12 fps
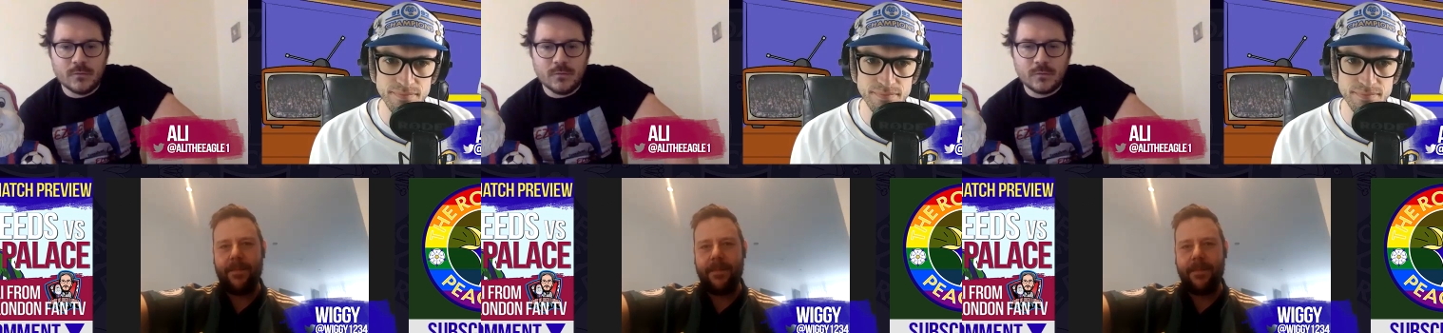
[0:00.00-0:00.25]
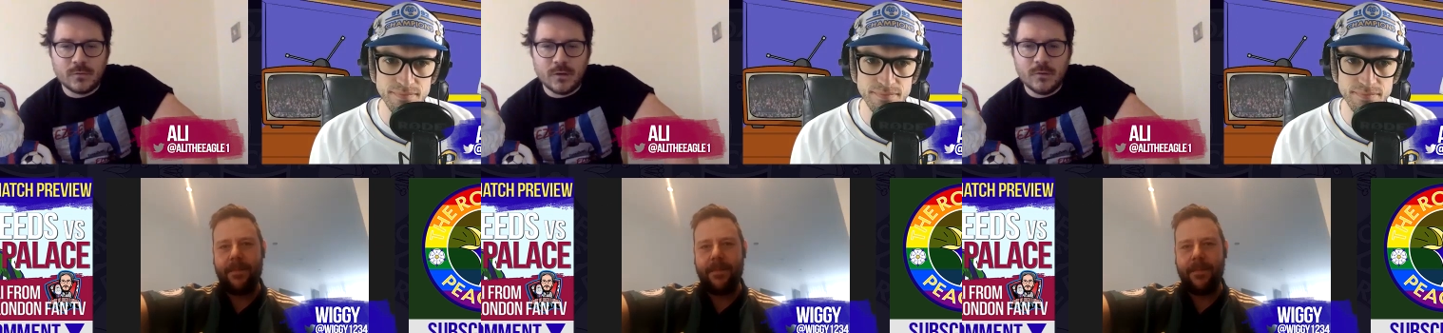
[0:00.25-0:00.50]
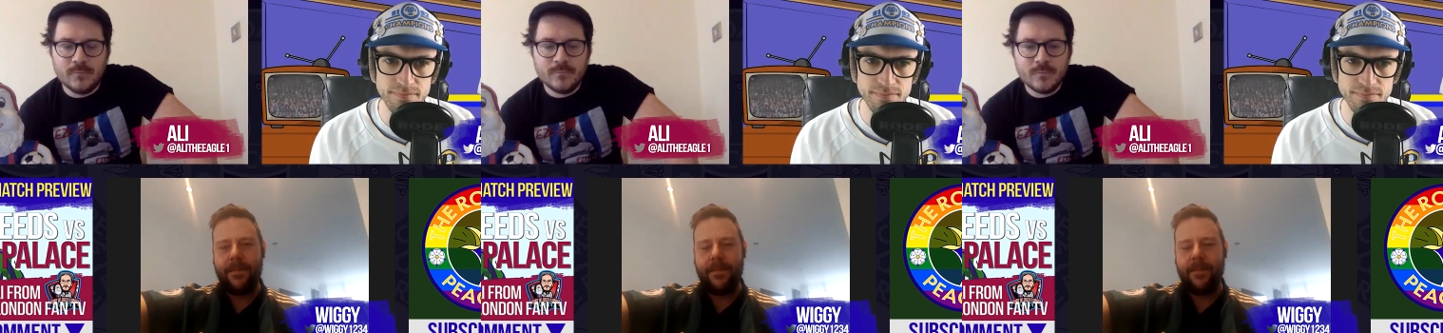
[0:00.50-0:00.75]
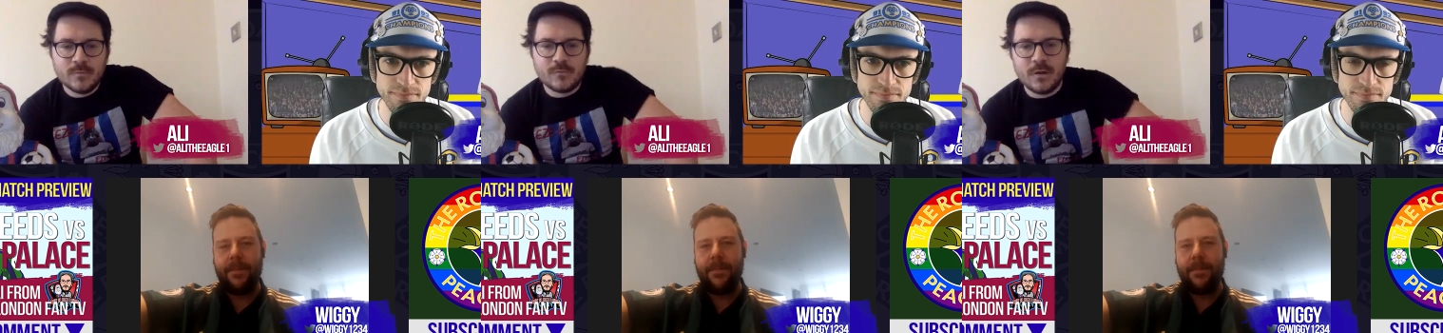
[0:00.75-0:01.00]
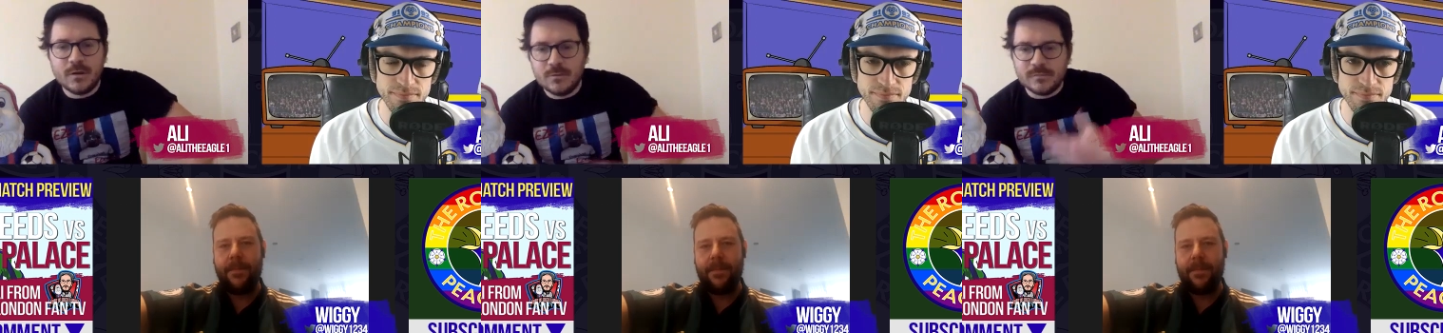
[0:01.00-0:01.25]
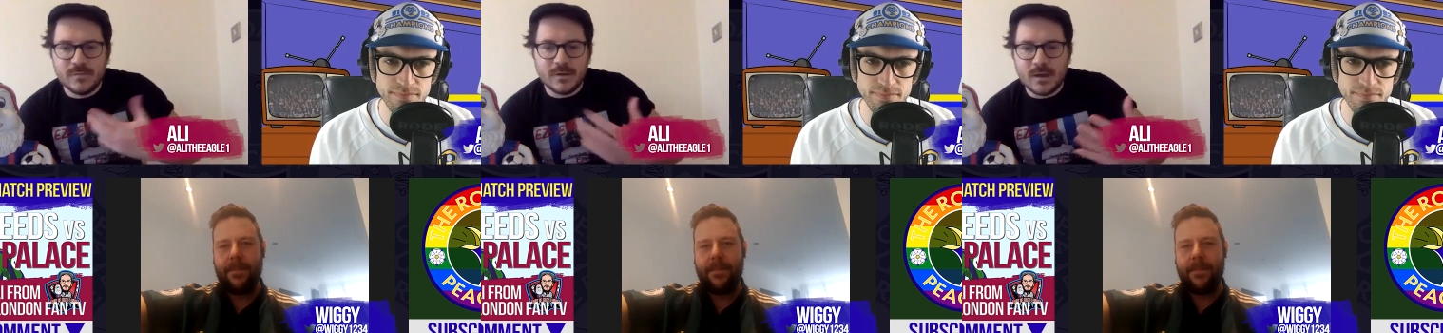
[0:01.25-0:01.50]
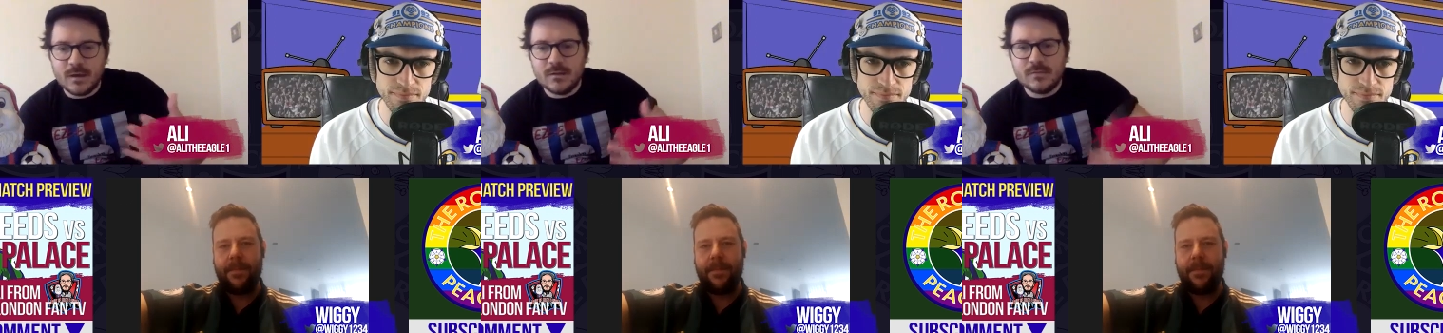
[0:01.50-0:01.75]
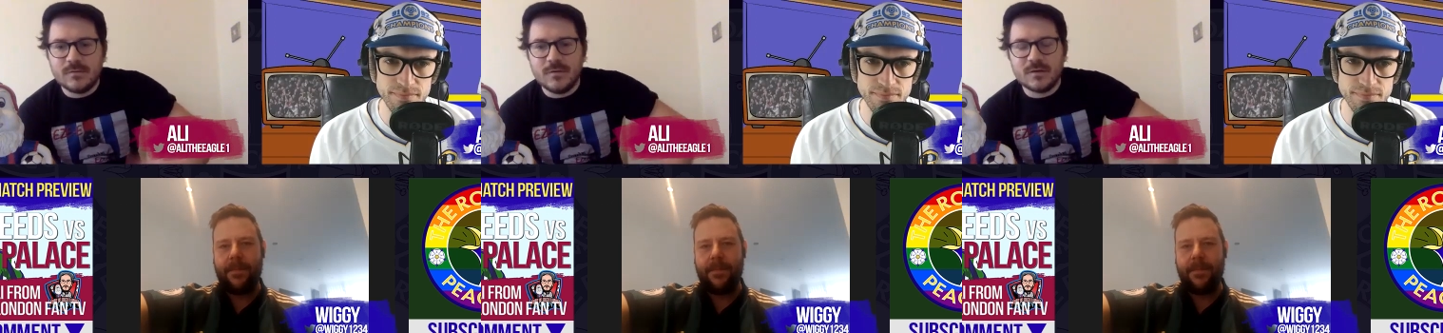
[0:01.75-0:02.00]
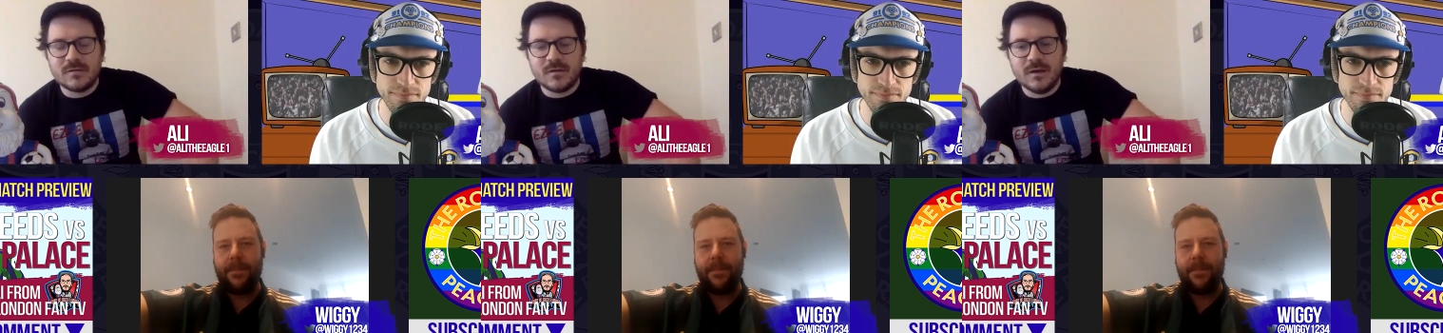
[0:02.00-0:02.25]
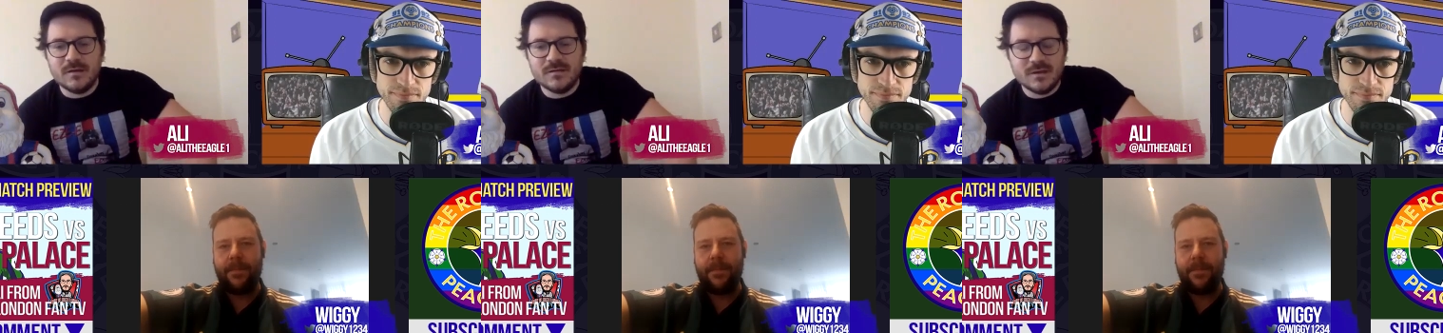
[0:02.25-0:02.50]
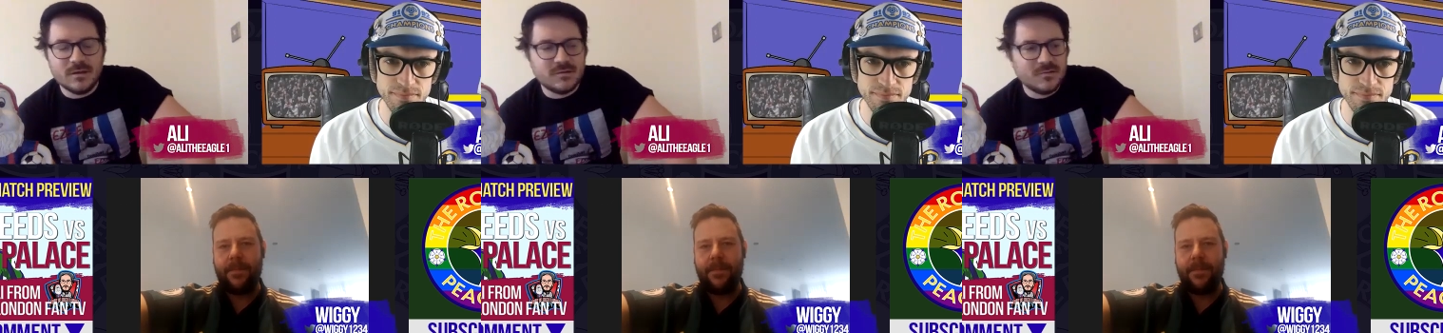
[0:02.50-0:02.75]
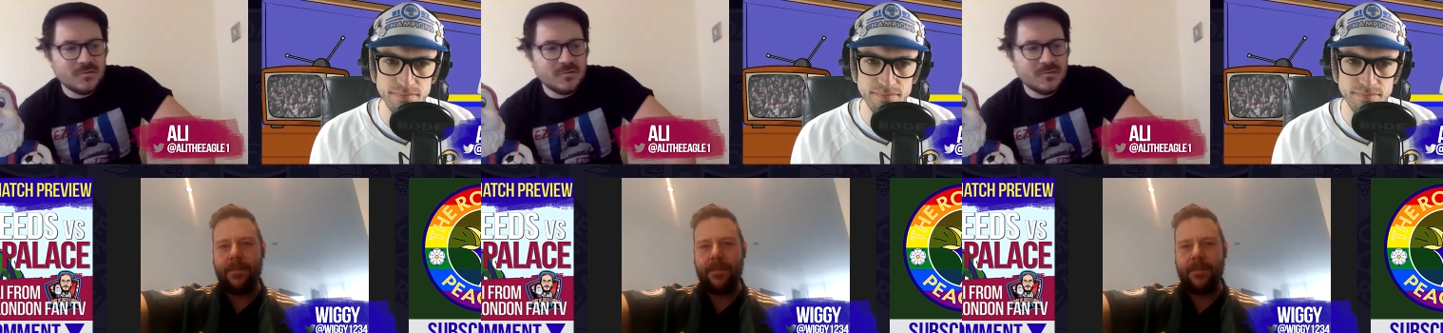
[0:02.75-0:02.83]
Speaker 1: So trying not to get too excited.